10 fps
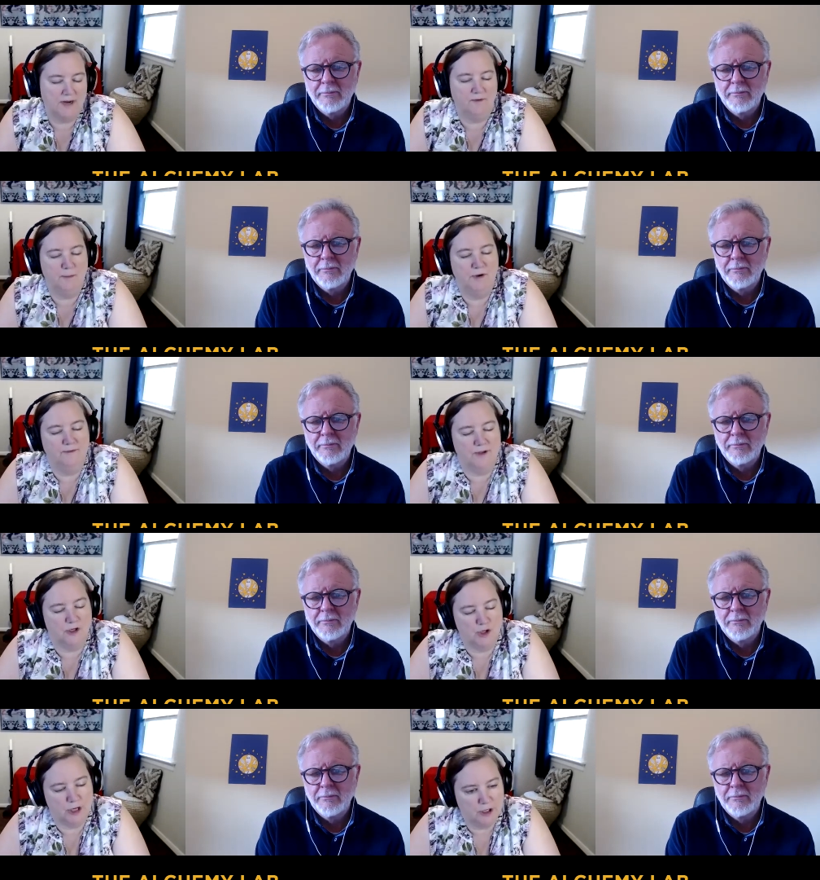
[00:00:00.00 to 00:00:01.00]
Speaker 1: and remove their
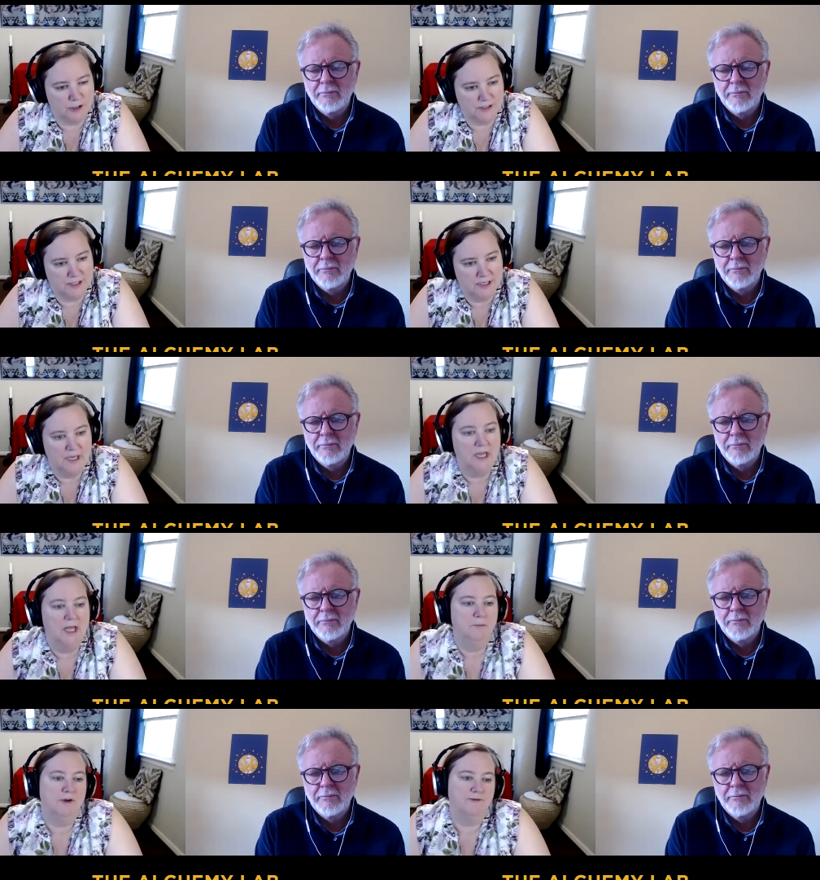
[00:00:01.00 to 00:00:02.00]
triggers
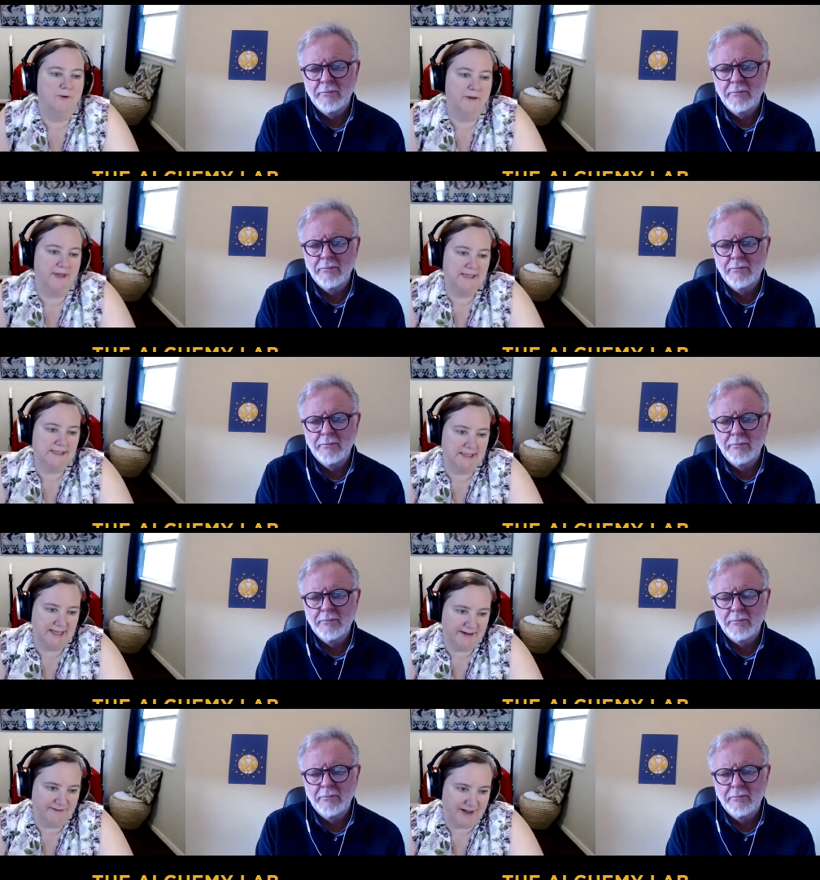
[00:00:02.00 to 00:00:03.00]
before they
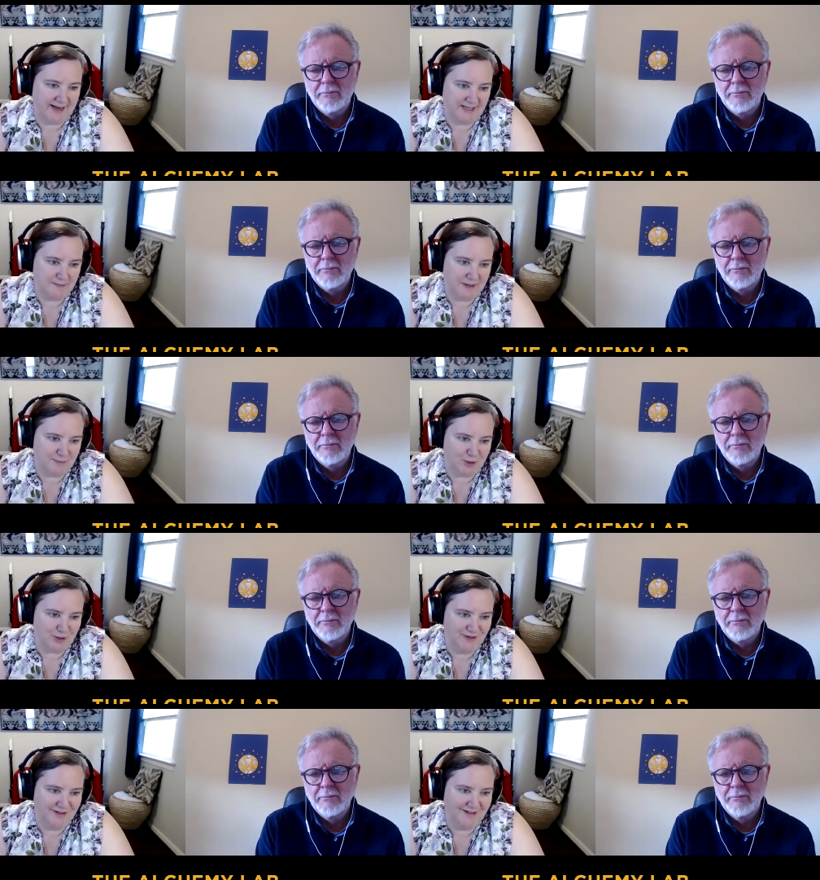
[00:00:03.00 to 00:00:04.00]
solidify as people
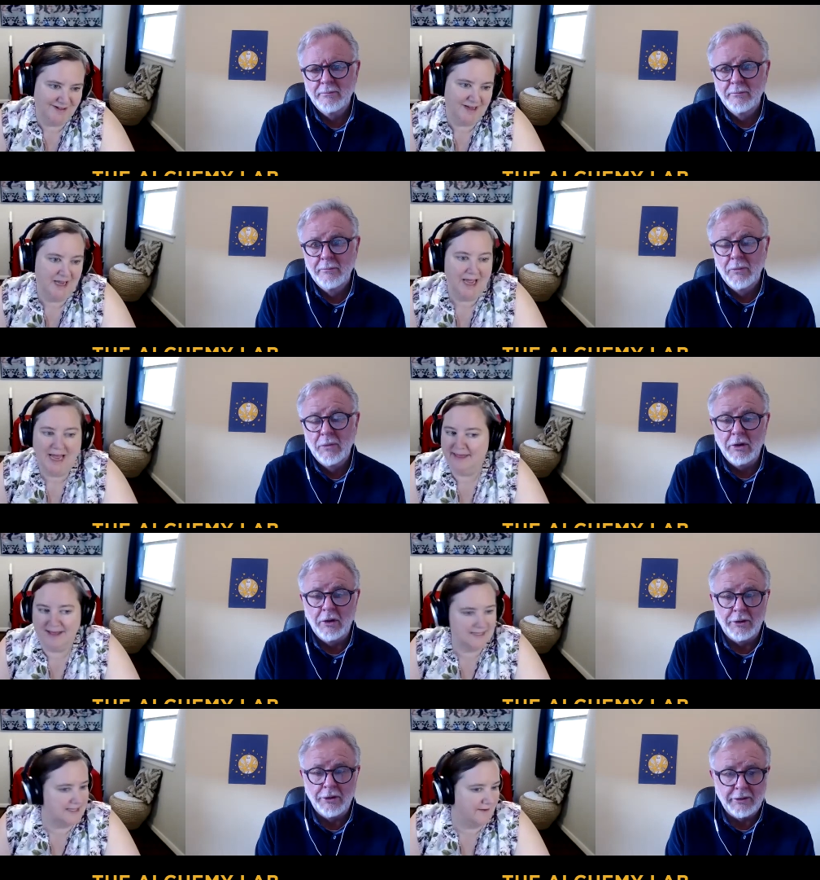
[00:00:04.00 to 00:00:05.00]
and that's
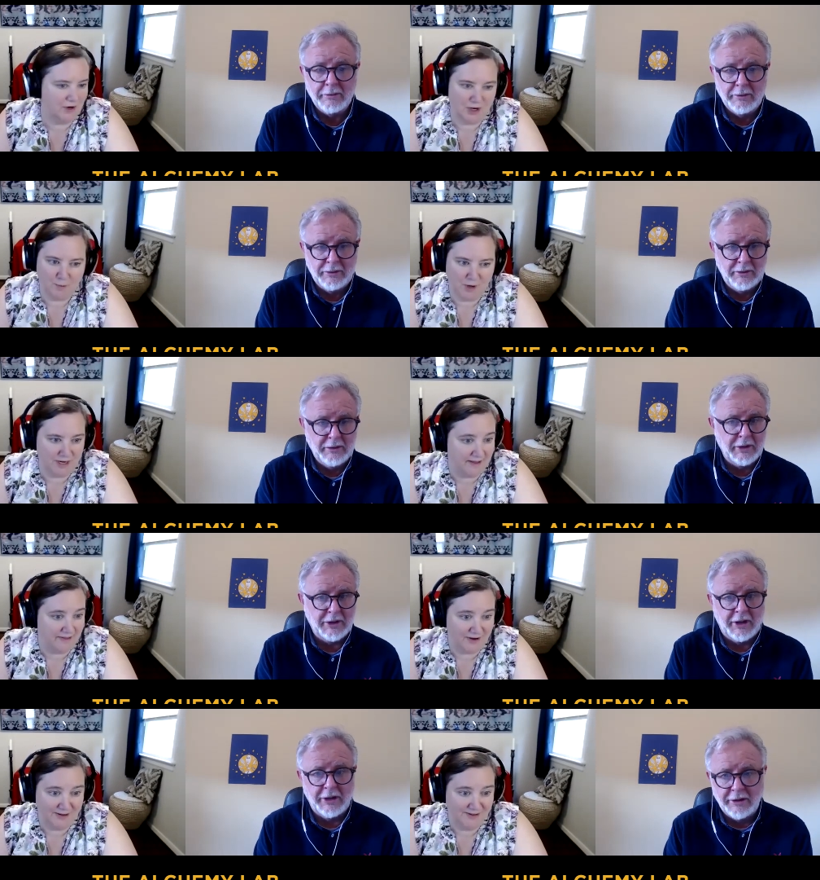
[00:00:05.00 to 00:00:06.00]
oh, never going to work
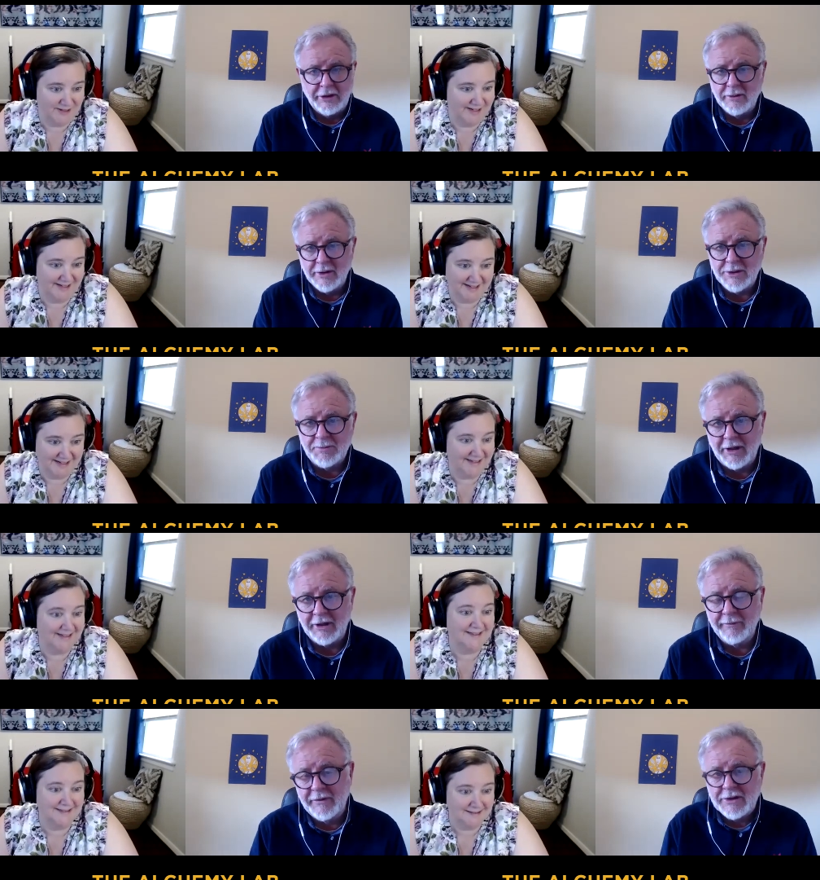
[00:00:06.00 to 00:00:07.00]
either okay
Speaker 2: you need to
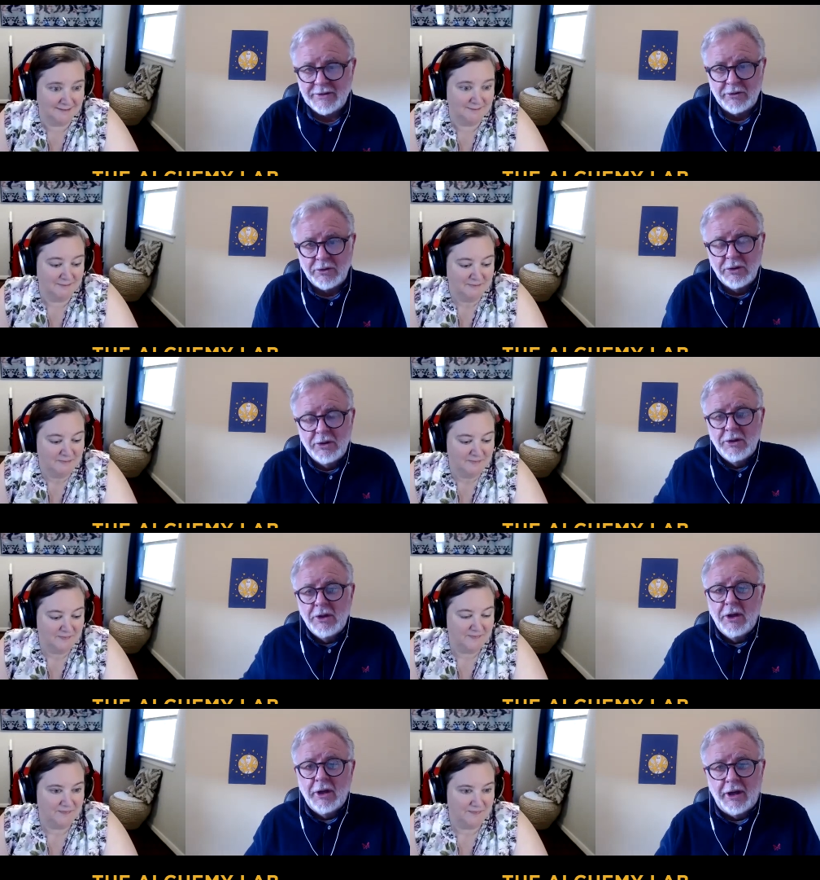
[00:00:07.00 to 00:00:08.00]
explain first of all
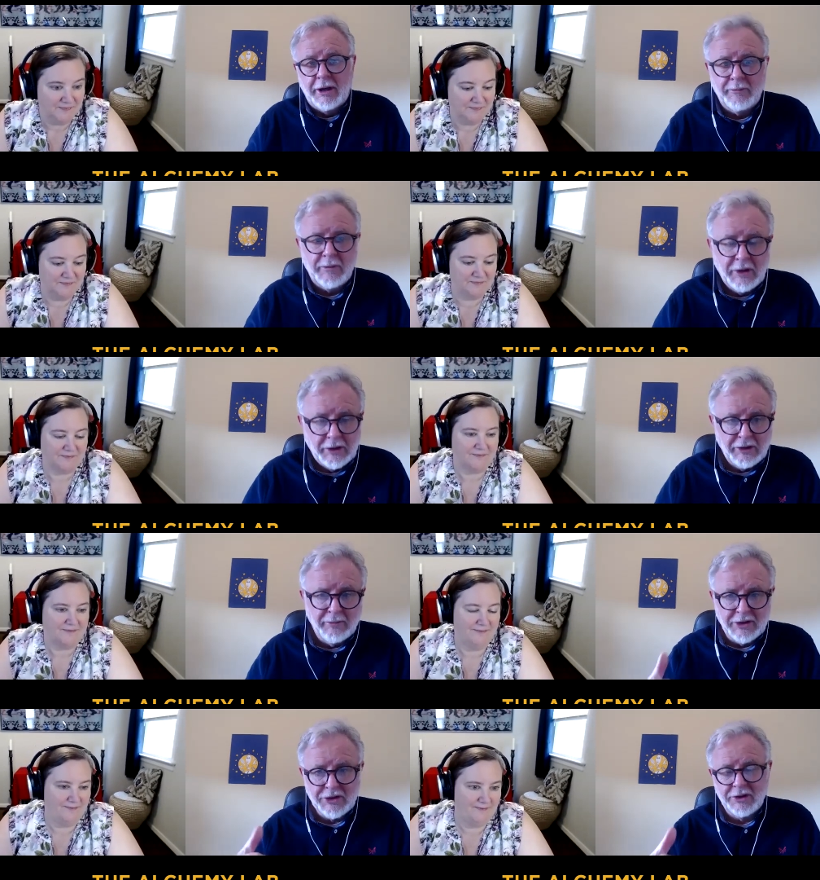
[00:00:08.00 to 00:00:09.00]
um,
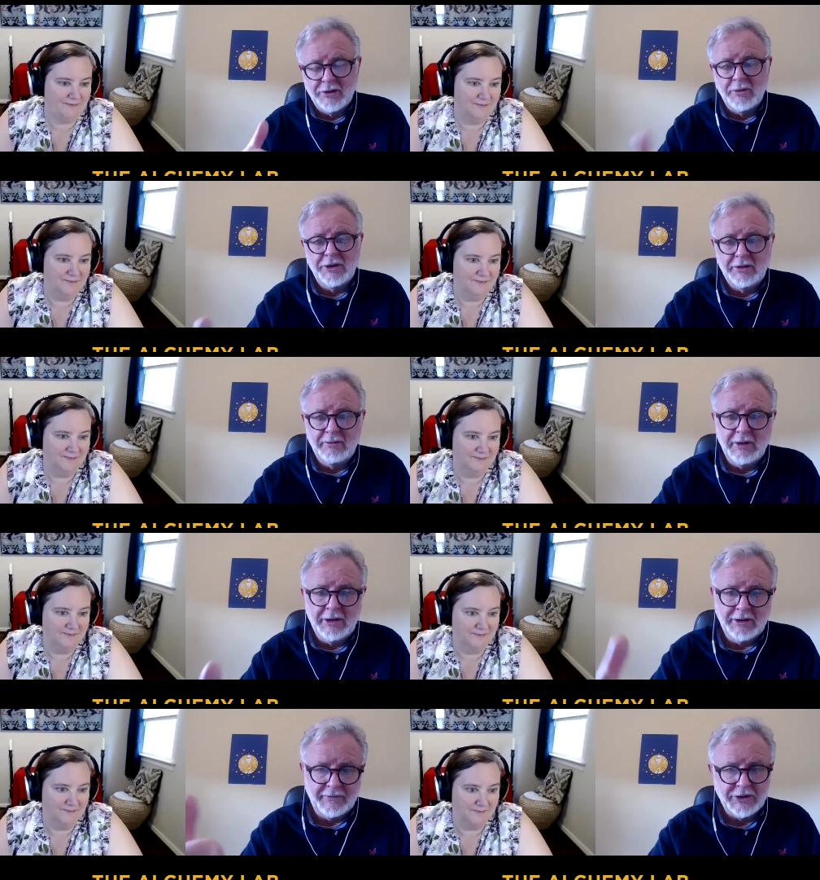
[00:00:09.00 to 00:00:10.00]
you mentioned the word
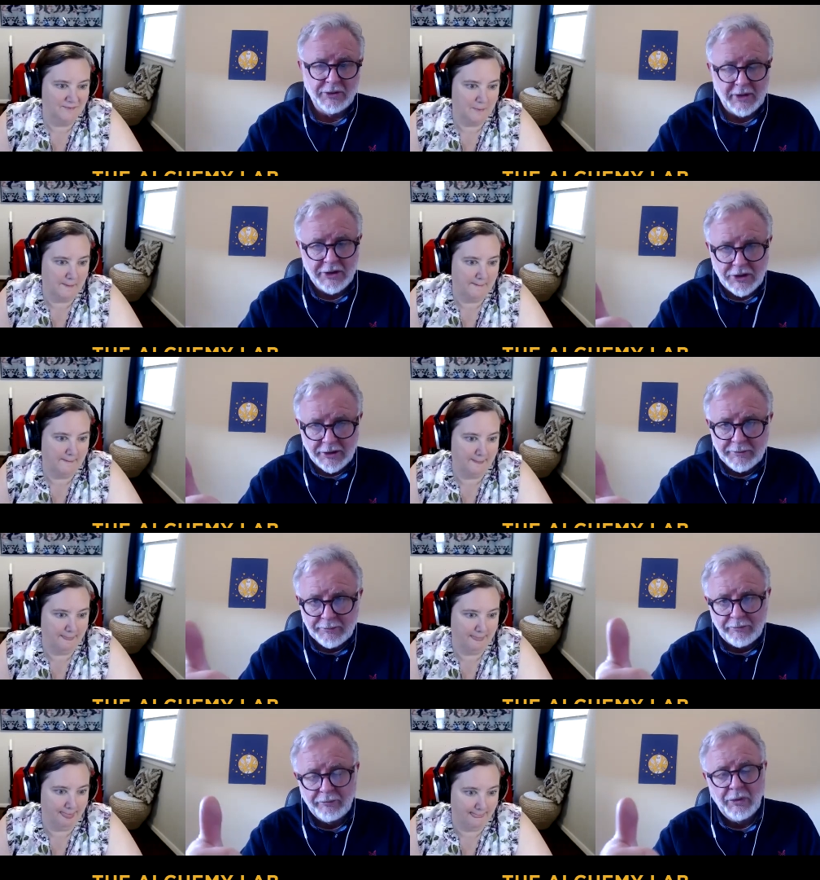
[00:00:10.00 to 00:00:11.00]

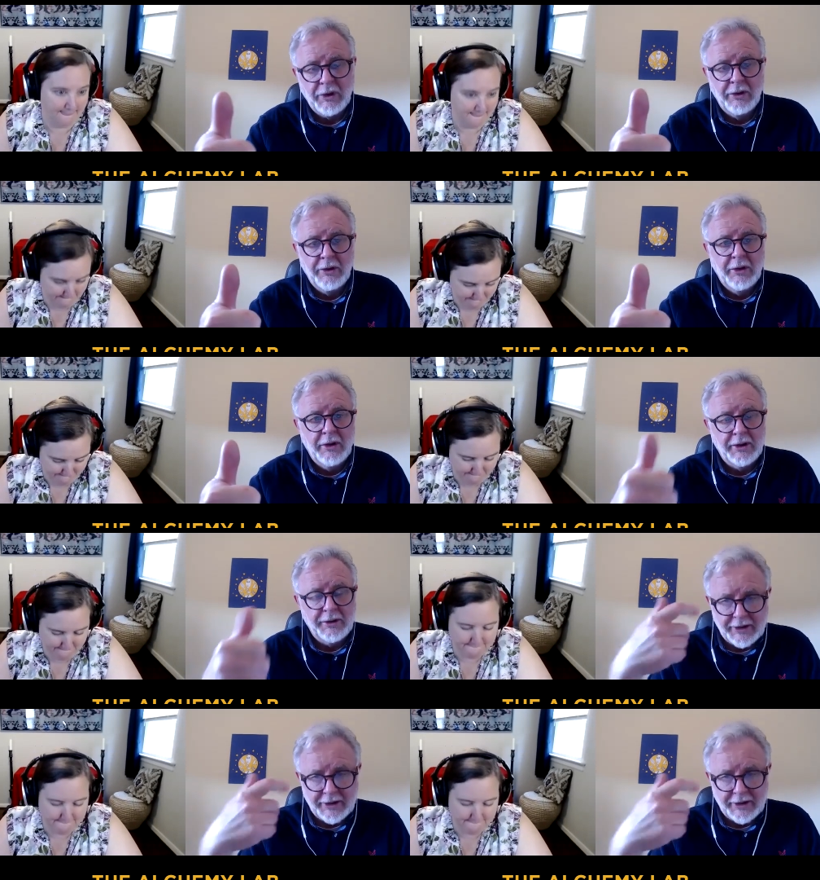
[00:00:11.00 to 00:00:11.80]
individuation mm-hmm. and